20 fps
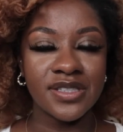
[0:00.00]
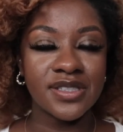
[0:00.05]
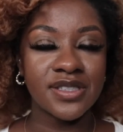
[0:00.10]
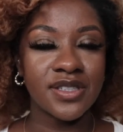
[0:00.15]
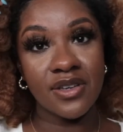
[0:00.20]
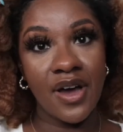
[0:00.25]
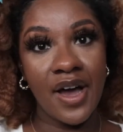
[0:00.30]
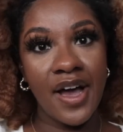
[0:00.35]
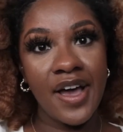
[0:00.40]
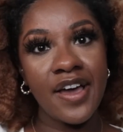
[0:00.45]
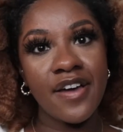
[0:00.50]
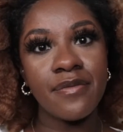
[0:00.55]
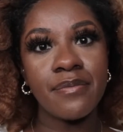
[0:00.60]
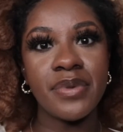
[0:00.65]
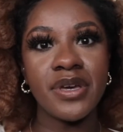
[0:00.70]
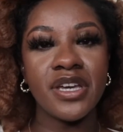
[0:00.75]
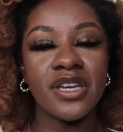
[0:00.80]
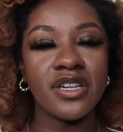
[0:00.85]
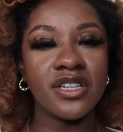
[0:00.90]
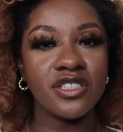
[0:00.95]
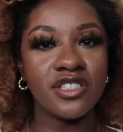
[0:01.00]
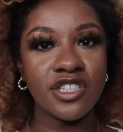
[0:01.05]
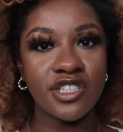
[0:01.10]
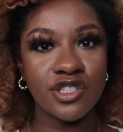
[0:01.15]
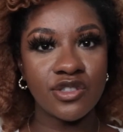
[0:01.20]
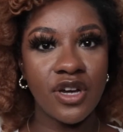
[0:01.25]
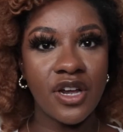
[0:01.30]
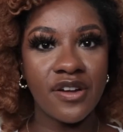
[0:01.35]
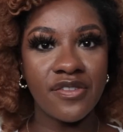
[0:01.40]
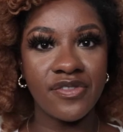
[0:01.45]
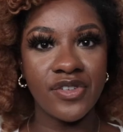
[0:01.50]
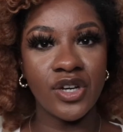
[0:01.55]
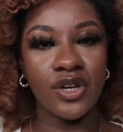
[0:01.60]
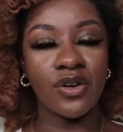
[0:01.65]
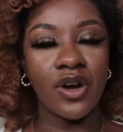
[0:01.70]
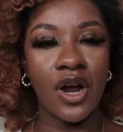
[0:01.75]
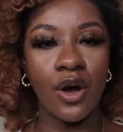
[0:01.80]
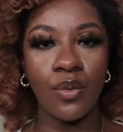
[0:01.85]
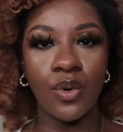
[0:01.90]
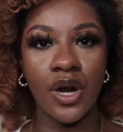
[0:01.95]
So I have been just trying to
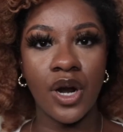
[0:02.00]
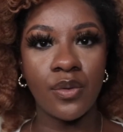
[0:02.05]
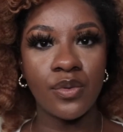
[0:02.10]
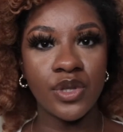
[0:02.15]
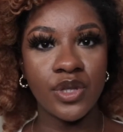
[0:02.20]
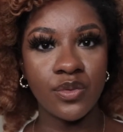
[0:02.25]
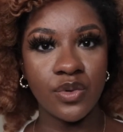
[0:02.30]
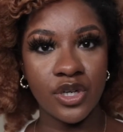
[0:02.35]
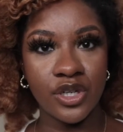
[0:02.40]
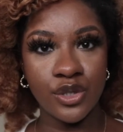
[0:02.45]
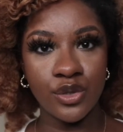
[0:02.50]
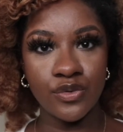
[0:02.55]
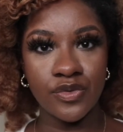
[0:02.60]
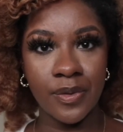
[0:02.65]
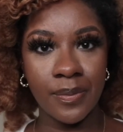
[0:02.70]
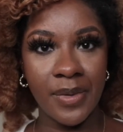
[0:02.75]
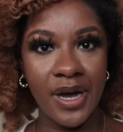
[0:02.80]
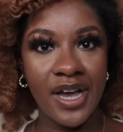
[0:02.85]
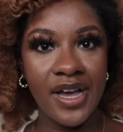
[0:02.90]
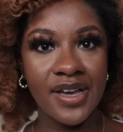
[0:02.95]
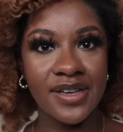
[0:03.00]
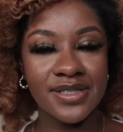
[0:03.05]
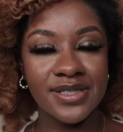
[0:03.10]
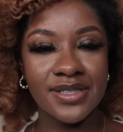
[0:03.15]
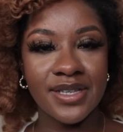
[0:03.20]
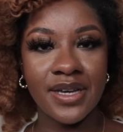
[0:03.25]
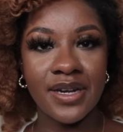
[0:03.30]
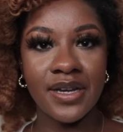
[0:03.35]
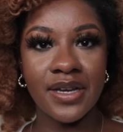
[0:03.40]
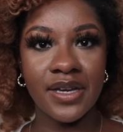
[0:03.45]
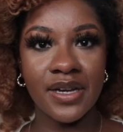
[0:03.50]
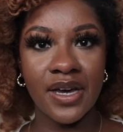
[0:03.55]
figure out what I really want to do for my aesthetic,